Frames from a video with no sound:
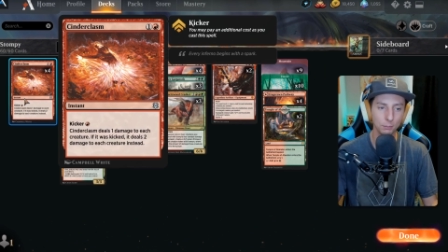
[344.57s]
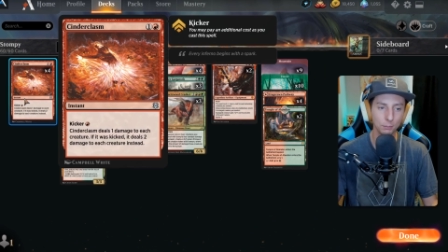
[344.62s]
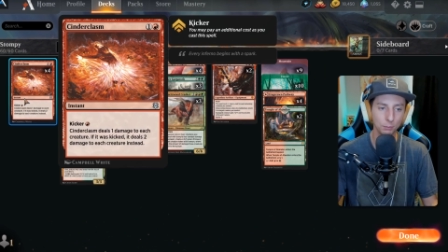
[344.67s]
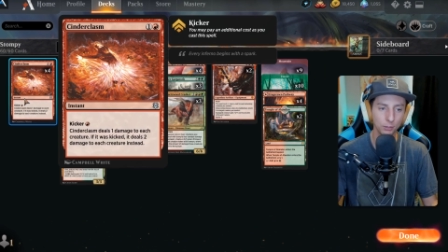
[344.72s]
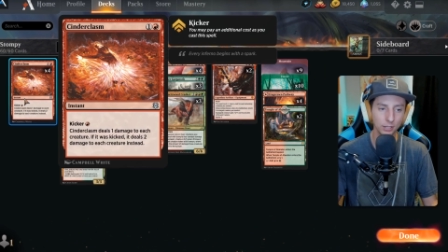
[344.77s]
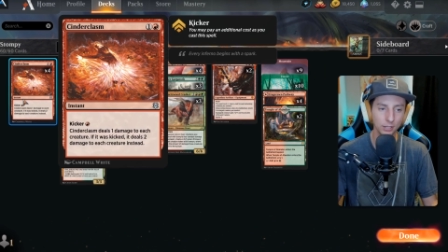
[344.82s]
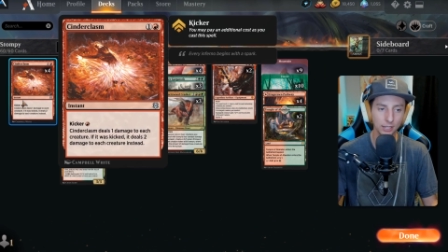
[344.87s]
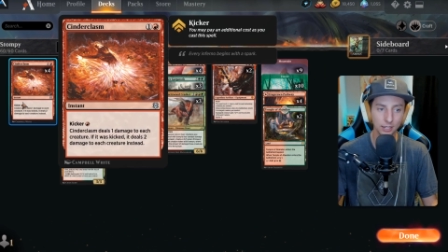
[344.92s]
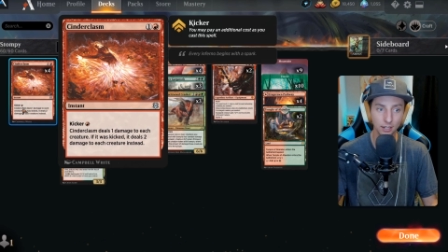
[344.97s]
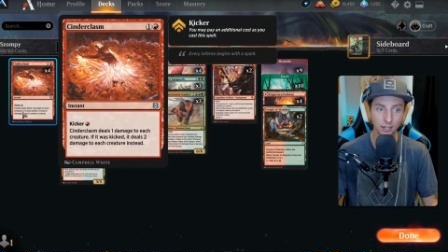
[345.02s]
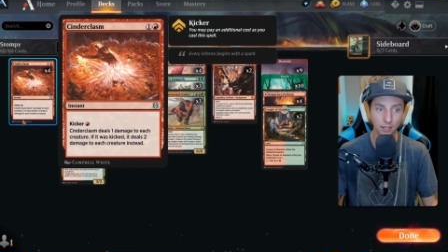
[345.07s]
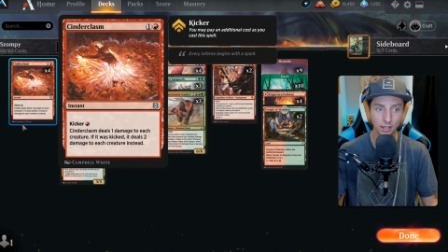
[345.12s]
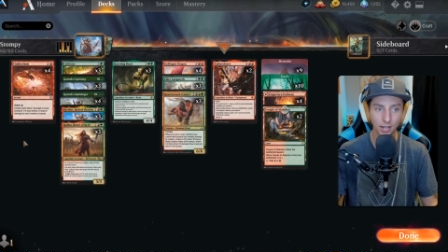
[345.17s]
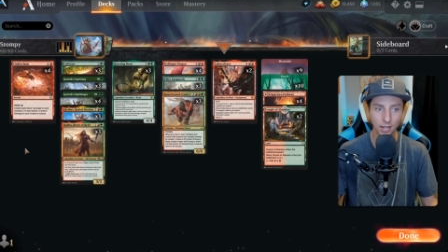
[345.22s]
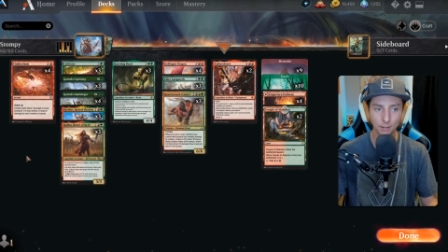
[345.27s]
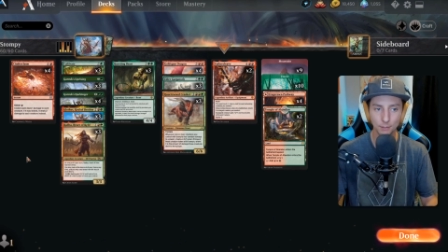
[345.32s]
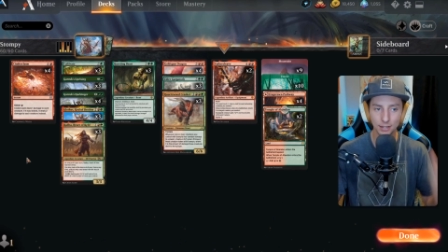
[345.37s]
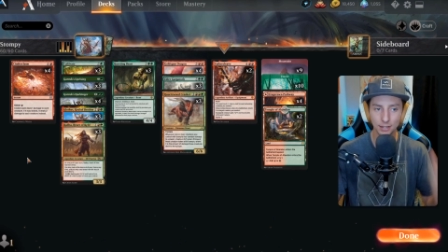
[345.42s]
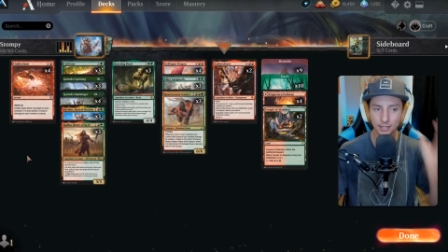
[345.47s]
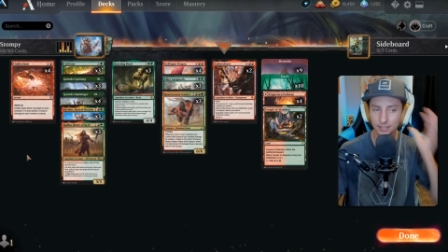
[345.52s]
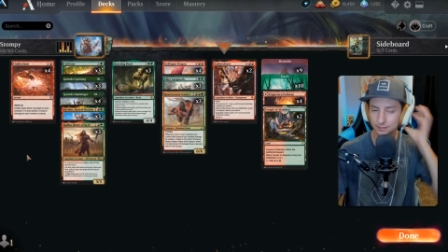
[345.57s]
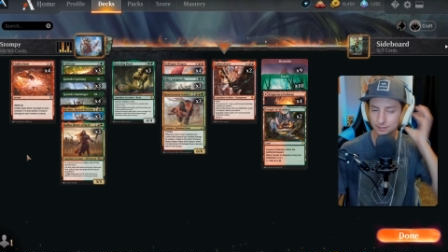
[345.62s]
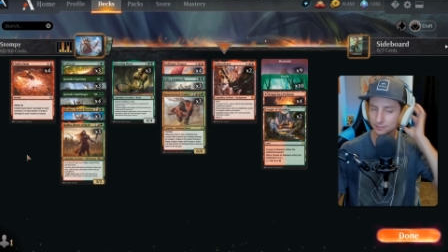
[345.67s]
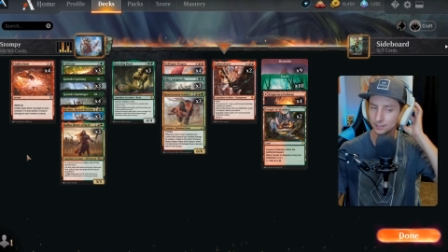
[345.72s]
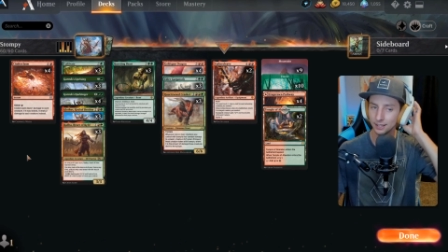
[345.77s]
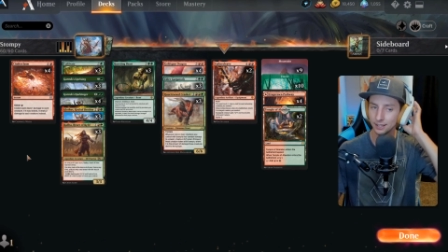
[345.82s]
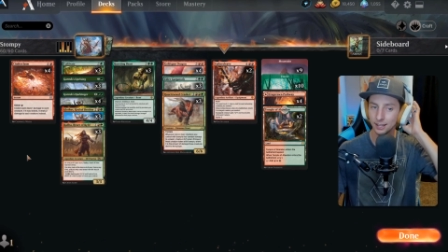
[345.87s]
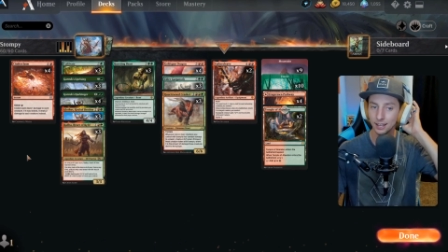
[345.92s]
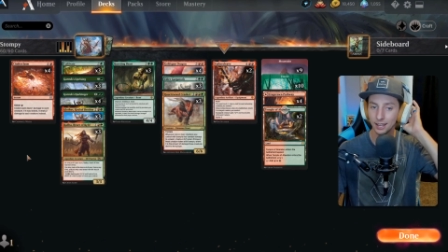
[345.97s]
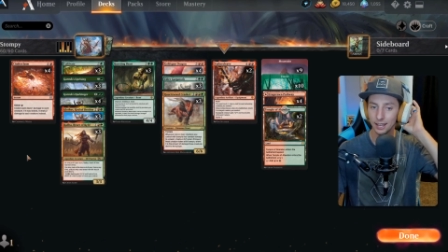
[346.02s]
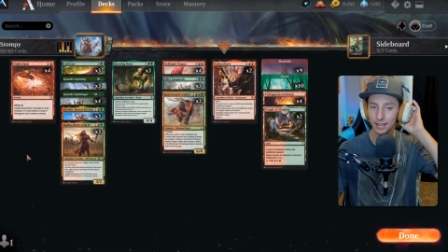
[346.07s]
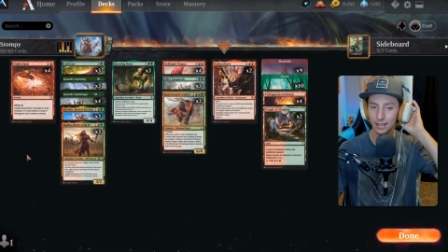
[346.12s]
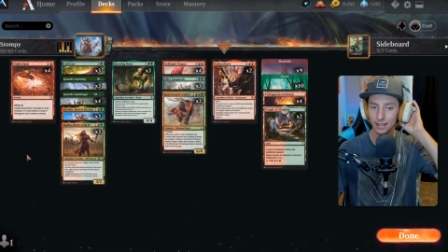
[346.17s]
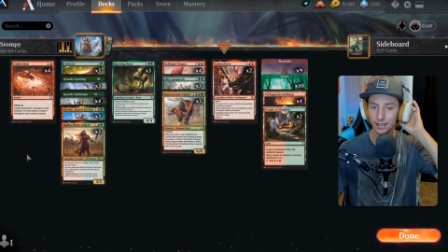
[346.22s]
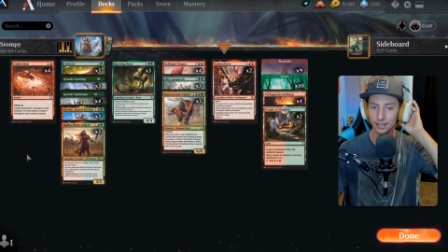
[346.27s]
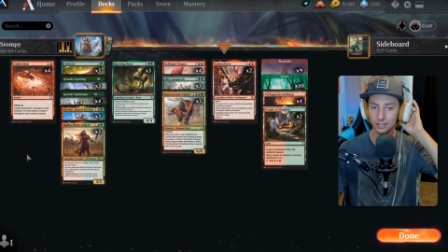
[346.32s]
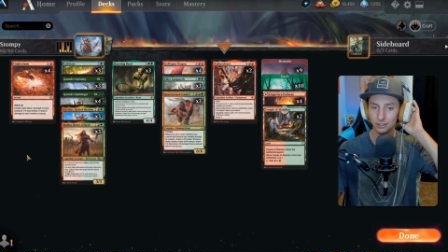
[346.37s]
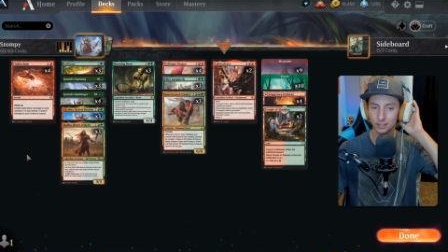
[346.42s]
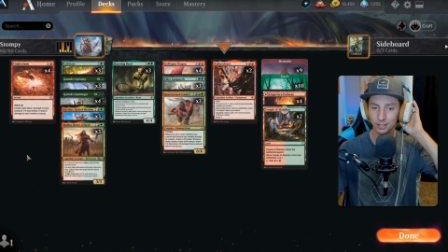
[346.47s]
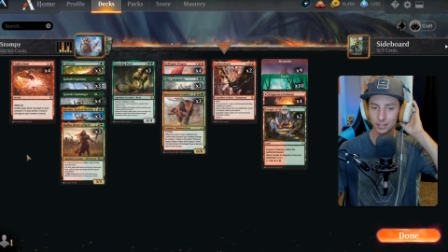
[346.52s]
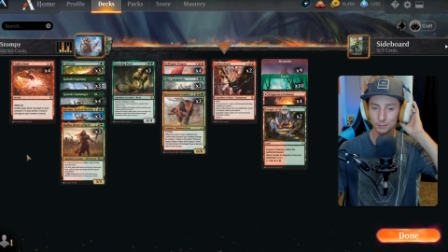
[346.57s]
putting it in a lot of my decks, and you guys